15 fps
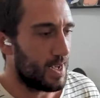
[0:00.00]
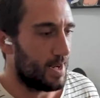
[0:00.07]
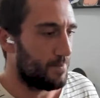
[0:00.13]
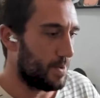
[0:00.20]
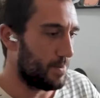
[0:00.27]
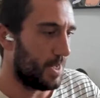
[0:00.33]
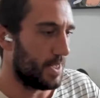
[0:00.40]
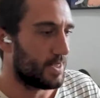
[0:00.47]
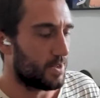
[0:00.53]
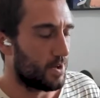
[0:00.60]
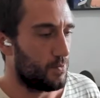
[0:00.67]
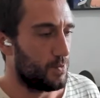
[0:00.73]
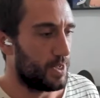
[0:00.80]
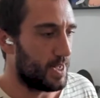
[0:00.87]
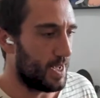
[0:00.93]
Maybe let's
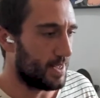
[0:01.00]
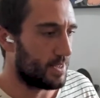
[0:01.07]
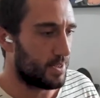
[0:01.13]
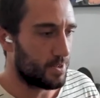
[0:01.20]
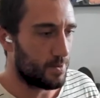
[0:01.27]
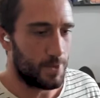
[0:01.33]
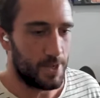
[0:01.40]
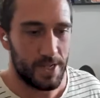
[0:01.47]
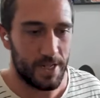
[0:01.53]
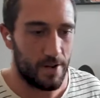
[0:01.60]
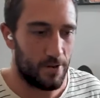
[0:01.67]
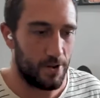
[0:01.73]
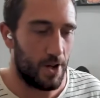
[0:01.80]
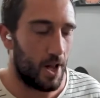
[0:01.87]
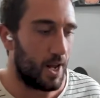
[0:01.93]
start with that. So somebody
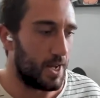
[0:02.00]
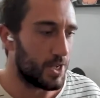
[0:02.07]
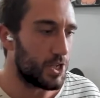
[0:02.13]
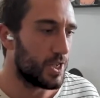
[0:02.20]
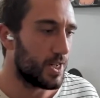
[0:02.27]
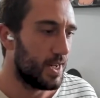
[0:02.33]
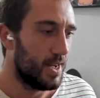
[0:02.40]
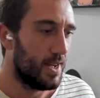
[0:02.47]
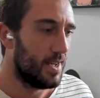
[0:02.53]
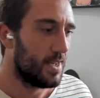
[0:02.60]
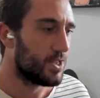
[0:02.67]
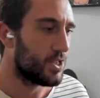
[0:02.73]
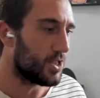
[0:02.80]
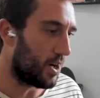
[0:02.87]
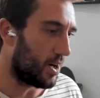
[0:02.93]
zero knowledge
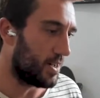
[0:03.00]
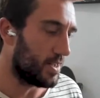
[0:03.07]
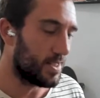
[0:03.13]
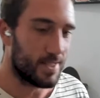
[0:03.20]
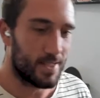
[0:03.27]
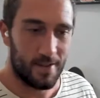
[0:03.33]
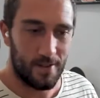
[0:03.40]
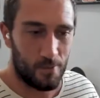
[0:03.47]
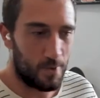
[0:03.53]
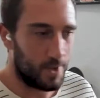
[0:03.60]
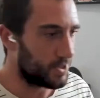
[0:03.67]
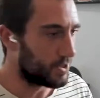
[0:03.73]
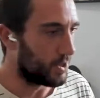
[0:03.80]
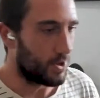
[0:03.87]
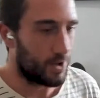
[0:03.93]
starts,
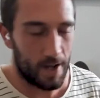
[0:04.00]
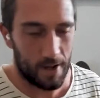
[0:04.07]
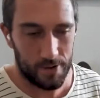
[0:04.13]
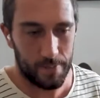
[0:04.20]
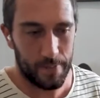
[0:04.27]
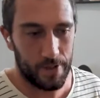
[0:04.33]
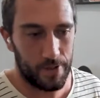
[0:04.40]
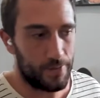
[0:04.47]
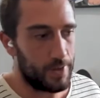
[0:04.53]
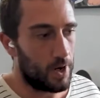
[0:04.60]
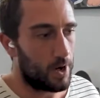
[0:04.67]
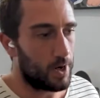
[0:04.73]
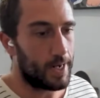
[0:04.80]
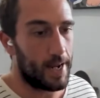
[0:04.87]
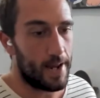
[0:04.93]
wants to learn how to build a
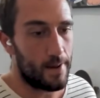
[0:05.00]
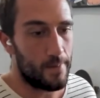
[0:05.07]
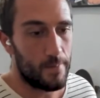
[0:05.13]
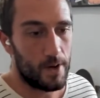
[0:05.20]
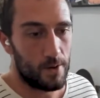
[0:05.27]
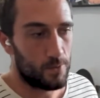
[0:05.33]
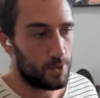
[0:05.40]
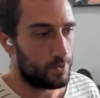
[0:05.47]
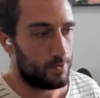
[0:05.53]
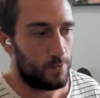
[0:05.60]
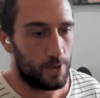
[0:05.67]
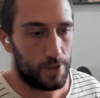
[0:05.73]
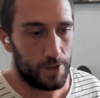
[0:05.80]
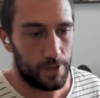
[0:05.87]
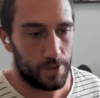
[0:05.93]
VR game.
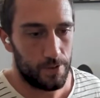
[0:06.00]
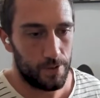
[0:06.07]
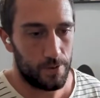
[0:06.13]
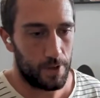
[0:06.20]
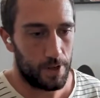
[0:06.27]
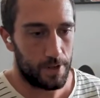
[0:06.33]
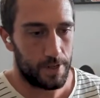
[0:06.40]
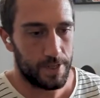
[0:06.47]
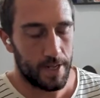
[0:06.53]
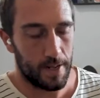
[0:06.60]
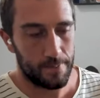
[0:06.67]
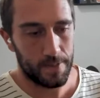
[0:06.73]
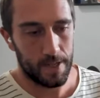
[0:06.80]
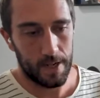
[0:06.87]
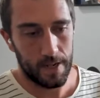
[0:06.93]
What do they do? What are the
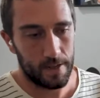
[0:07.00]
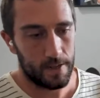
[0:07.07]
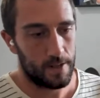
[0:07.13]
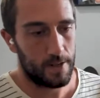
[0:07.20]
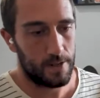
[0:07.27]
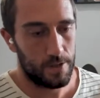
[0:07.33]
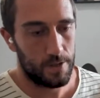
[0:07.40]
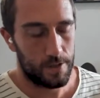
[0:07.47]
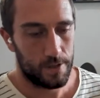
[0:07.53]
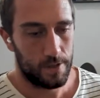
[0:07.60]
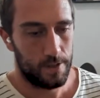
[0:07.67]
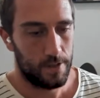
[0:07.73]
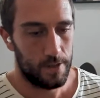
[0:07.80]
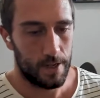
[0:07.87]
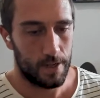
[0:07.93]
steps they
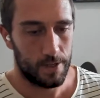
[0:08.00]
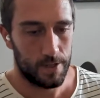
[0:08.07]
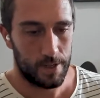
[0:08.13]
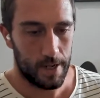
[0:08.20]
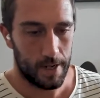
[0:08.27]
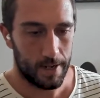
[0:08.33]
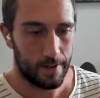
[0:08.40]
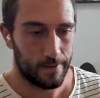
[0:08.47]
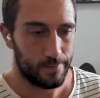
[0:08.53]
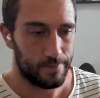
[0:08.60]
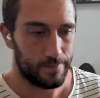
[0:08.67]
should take?